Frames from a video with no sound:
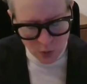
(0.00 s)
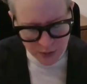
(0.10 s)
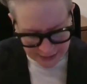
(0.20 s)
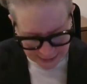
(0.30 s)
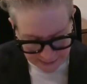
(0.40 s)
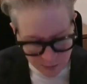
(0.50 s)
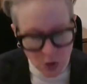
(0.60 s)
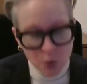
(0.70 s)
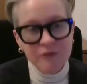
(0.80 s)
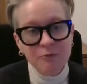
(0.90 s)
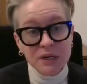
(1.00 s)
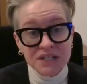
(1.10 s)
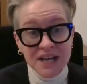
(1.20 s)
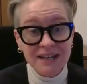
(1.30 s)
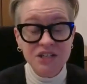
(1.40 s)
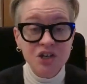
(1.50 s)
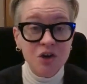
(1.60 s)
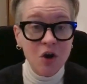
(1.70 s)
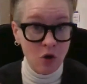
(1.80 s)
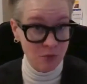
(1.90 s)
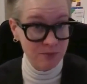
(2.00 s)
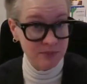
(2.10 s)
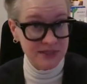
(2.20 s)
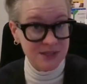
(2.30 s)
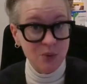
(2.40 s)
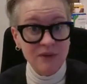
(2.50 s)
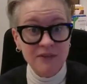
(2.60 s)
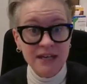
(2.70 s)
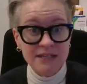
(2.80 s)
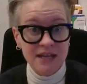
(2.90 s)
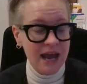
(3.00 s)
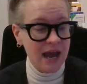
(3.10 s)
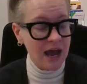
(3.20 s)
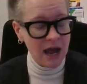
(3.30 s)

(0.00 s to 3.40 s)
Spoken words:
okay, we've protected your home. So if it,